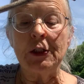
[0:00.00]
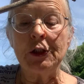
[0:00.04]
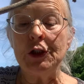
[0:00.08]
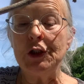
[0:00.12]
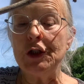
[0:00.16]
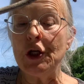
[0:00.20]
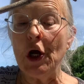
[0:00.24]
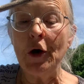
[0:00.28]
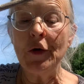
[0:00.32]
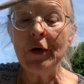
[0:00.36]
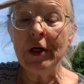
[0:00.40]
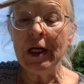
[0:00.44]

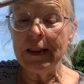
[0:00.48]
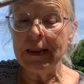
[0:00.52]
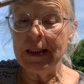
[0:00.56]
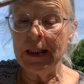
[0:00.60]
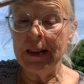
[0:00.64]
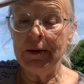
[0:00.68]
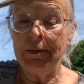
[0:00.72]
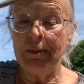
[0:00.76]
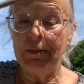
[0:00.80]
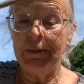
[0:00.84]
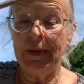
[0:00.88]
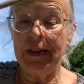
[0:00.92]
Jonah
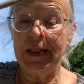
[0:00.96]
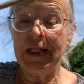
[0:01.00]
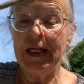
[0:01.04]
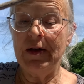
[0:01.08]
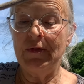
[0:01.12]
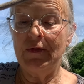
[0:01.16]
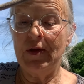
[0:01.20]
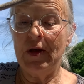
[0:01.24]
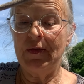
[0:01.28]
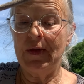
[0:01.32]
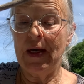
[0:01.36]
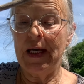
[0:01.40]
didn't
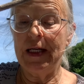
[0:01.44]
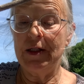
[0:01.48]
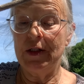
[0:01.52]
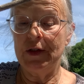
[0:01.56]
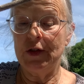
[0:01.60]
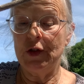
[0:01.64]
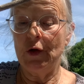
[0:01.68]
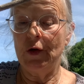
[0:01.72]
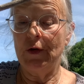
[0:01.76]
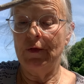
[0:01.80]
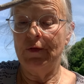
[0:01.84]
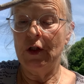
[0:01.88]
believe that they
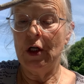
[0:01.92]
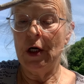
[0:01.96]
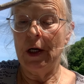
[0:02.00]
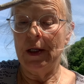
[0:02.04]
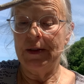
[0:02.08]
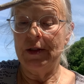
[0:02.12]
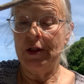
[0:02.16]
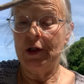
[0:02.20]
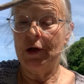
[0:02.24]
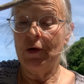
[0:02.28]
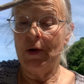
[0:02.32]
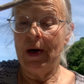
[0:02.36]
deserved
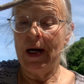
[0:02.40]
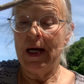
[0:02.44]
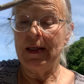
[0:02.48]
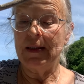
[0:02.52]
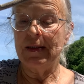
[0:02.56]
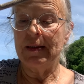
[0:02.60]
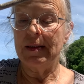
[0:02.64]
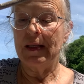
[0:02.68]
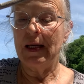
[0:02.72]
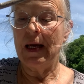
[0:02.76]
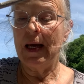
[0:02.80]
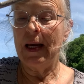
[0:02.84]
God's grace,